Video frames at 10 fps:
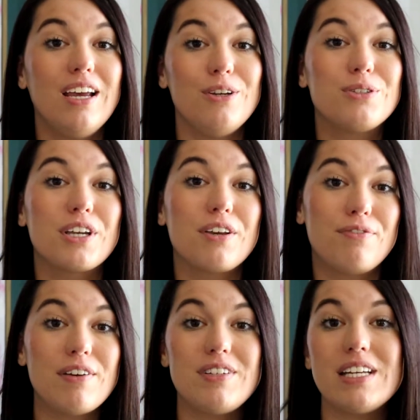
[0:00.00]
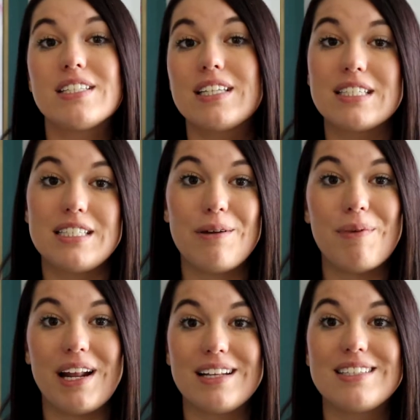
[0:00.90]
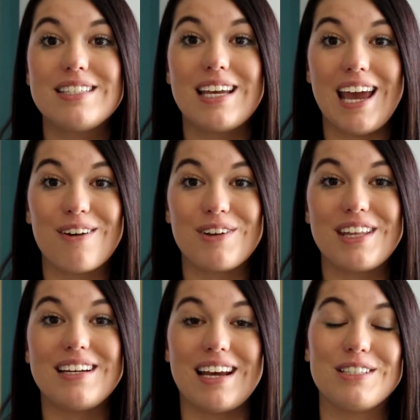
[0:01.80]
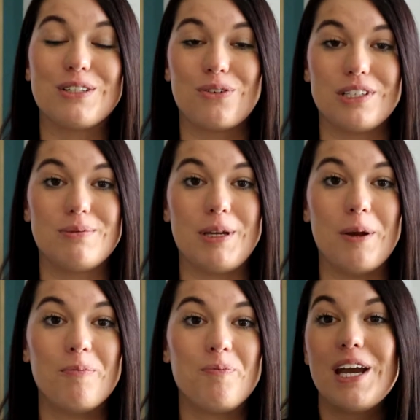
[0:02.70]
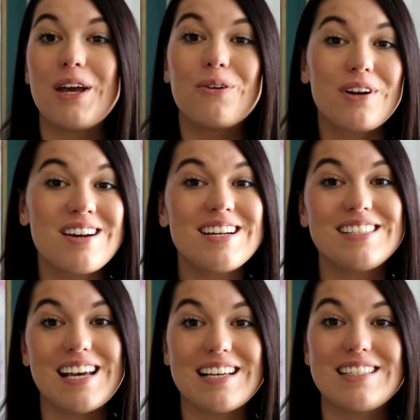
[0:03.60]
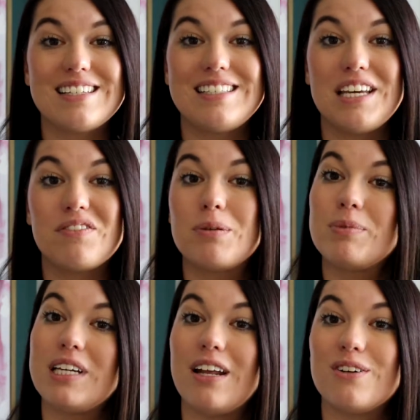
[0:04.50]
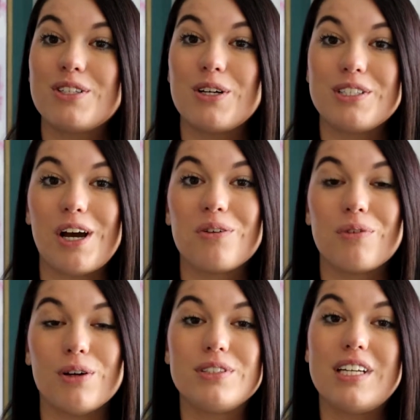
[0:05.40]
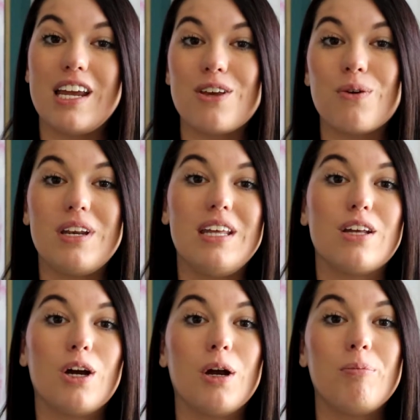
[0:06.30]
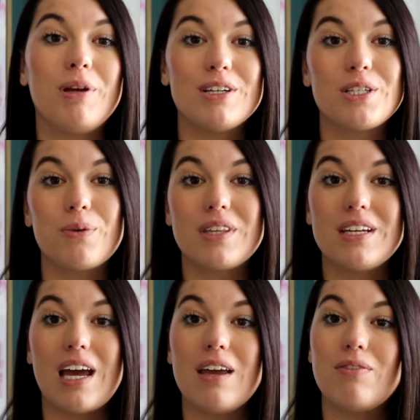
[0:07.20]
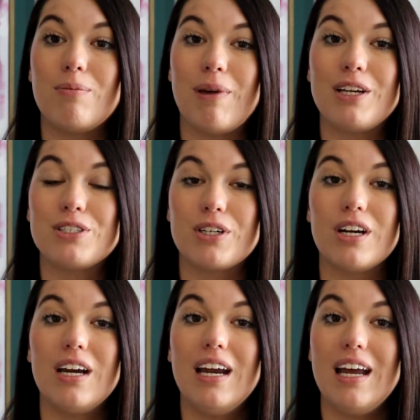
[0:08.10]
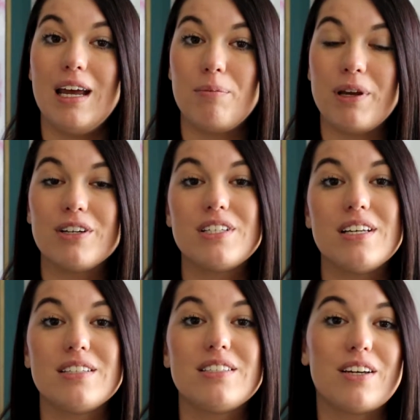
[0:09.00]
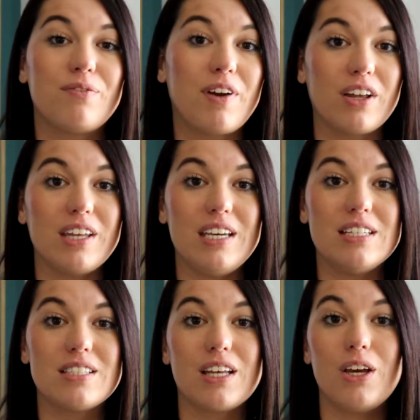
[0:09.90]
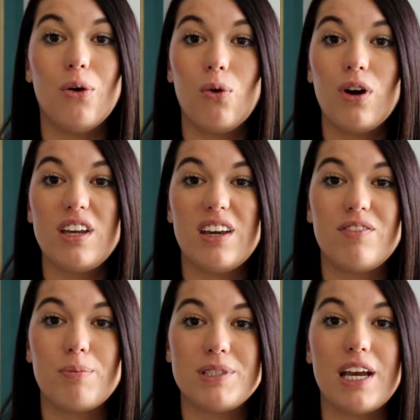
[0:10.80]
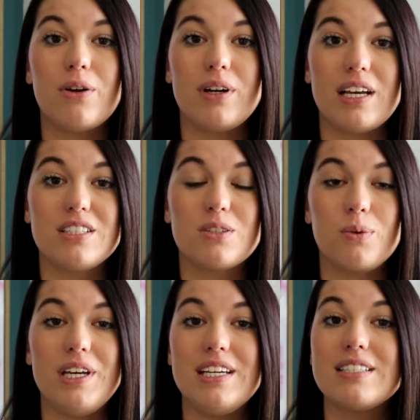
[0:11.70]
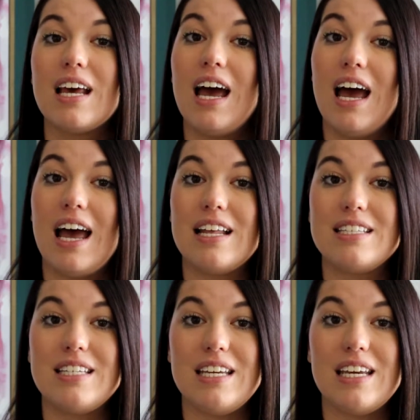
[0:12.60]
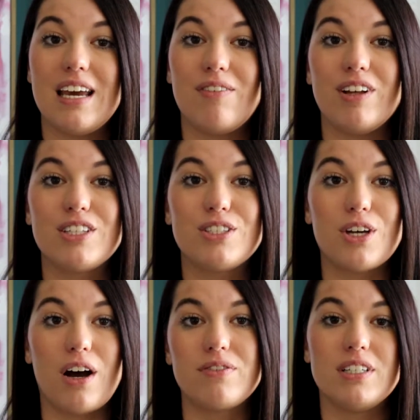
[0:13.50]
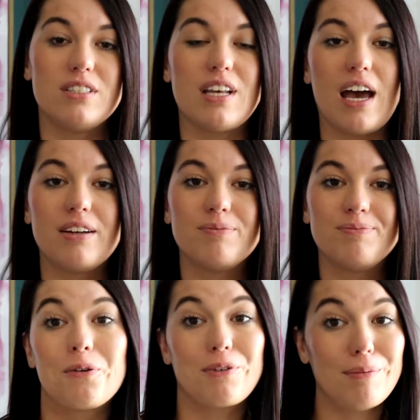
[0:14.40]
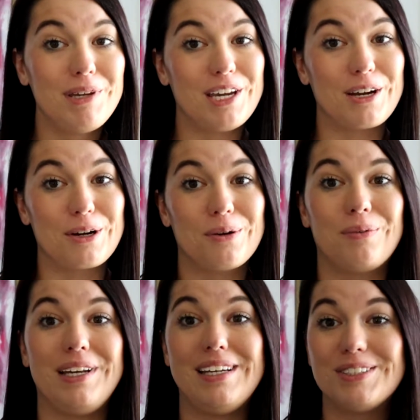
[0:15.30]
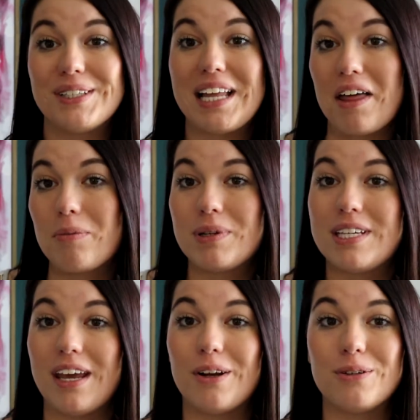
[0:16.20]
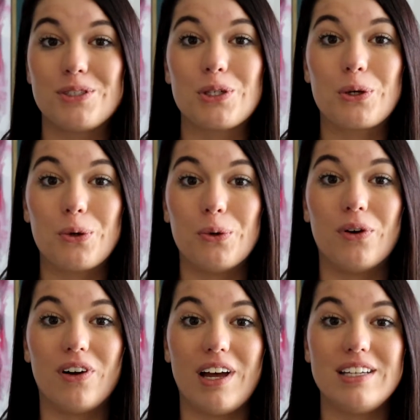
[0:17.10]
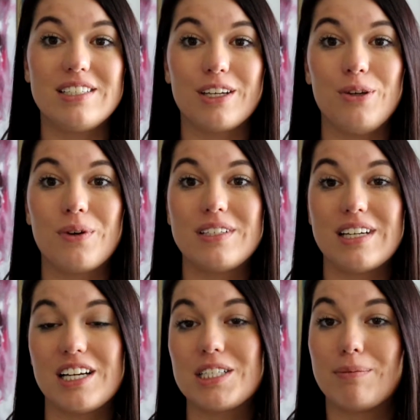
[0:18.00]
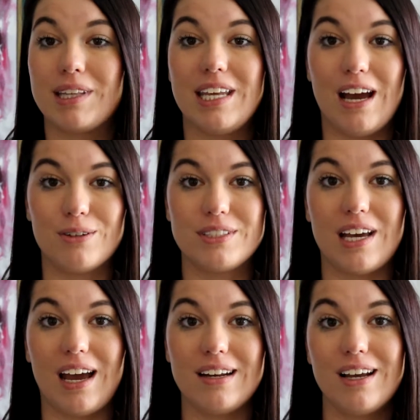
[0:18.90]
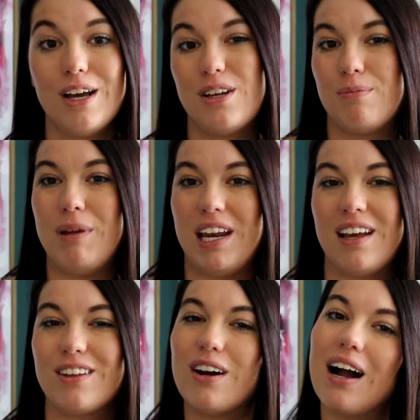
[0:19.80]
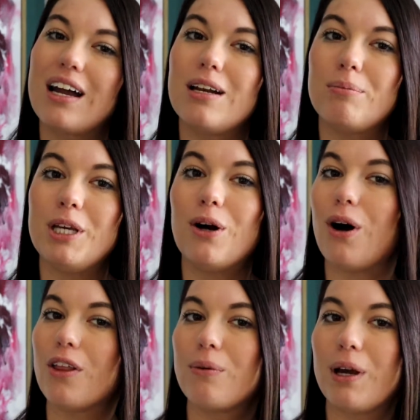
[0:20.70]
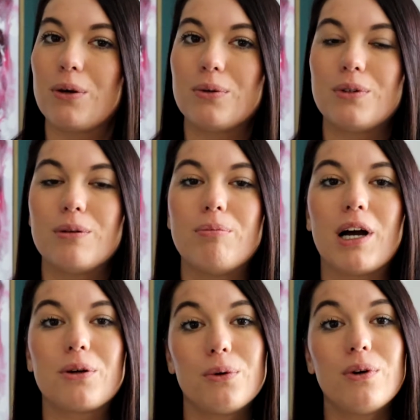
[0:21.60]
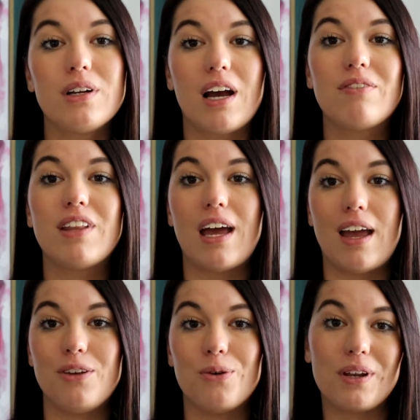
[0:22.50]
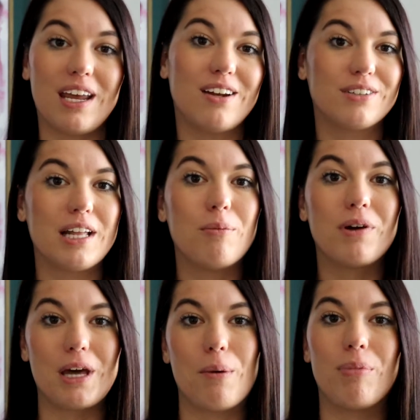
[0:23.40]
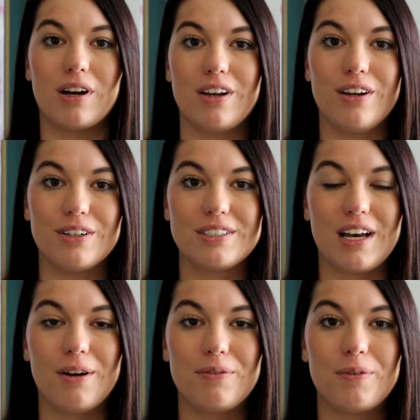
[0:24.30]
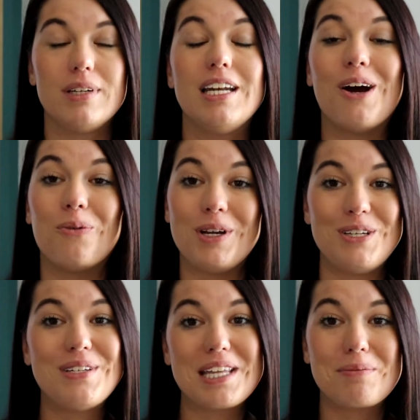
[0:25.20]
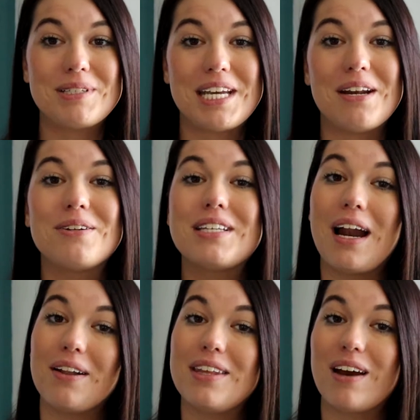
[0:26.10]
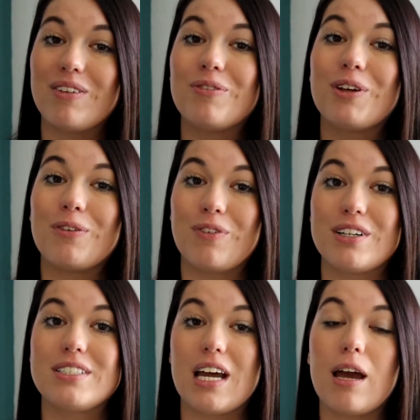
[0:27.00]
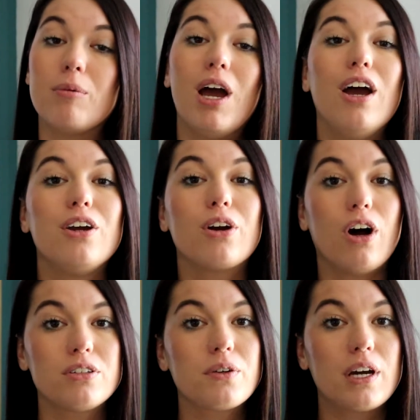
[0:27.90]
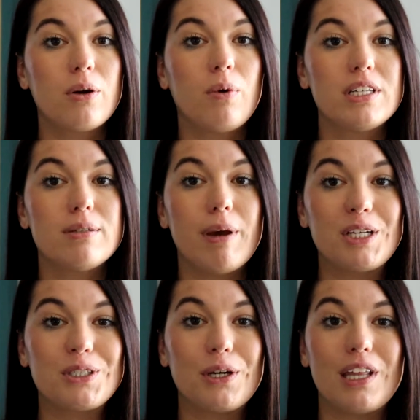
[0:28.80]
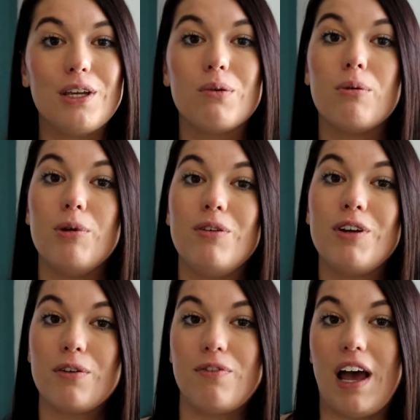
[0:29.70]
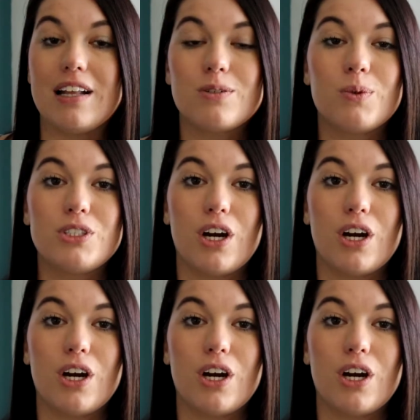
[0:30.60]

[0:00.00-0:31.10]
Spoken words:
usually 50 to 60 minutes to get everything nice and crispy. In order to test to see if the potatoes are done roasting, you can either pierce it with a knife and make sure it pierces fairly easily, or give the potato a nice squeeze and see if it's soft inside. From here, we need to allow the potatoes to cool until you can touch them on the outside, meaning they're not going to be all the way cool, but cool enough that you can handle them without burning yourself. Now, when you take the potatoes out of the oven for the first time, you're also going to want to make sure that you remove your fats, which